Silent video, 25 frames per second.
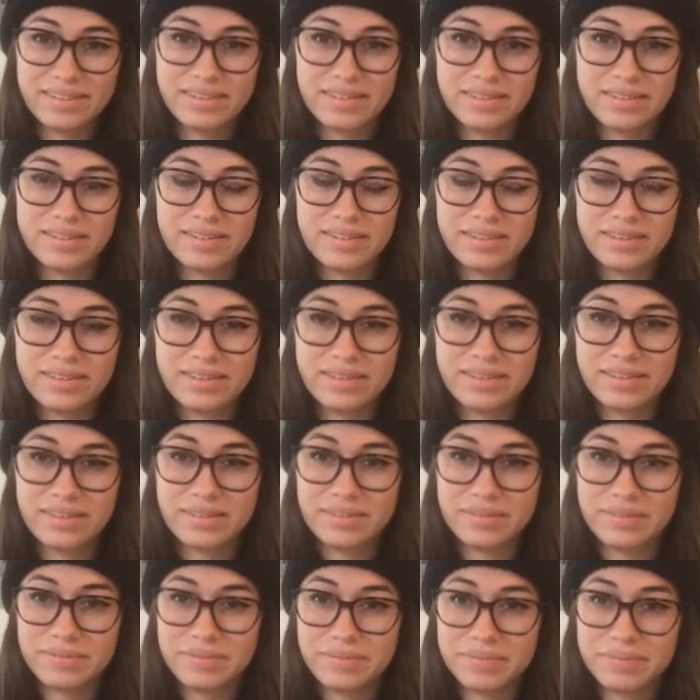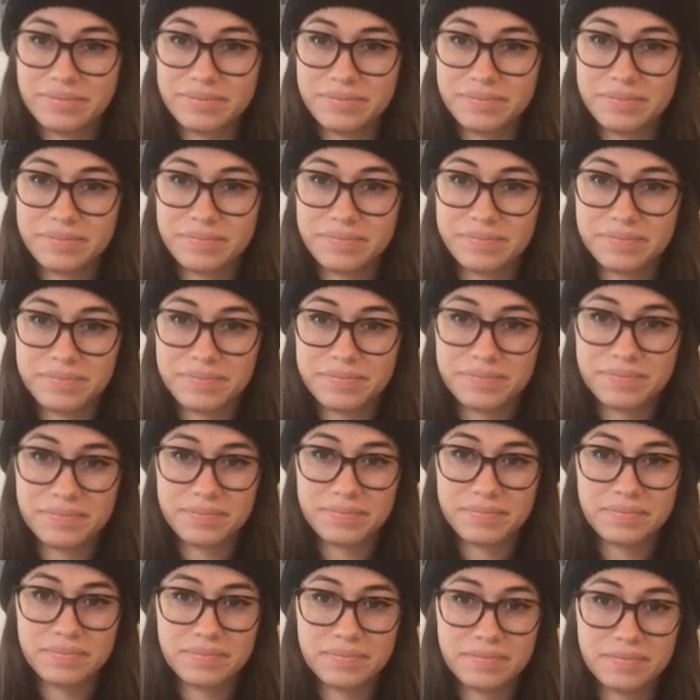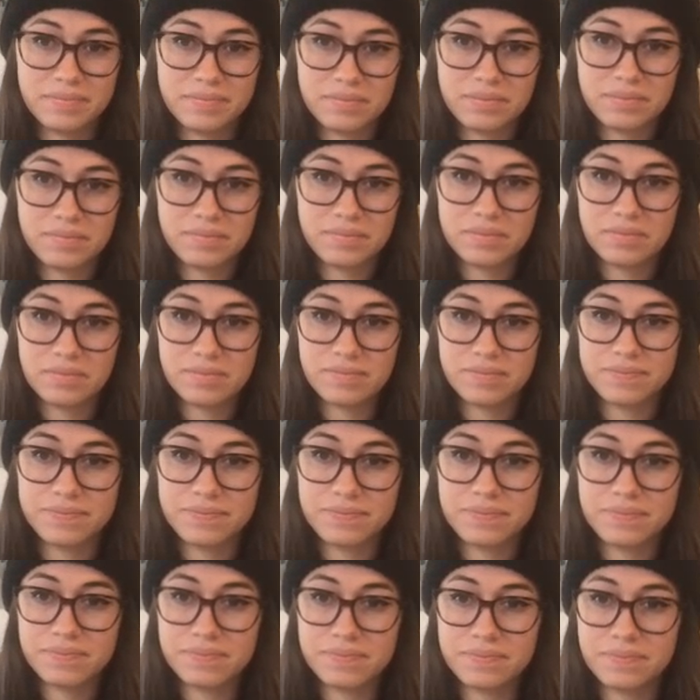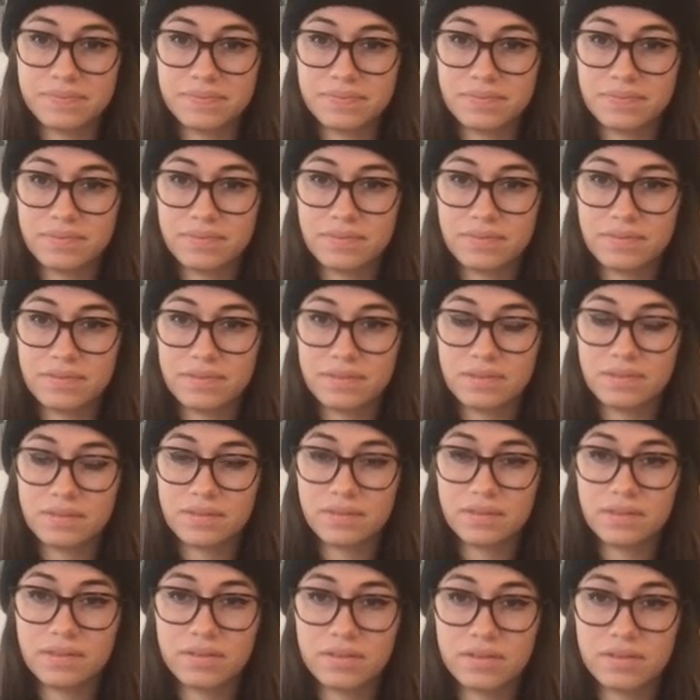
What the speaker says: This person isn't speaking.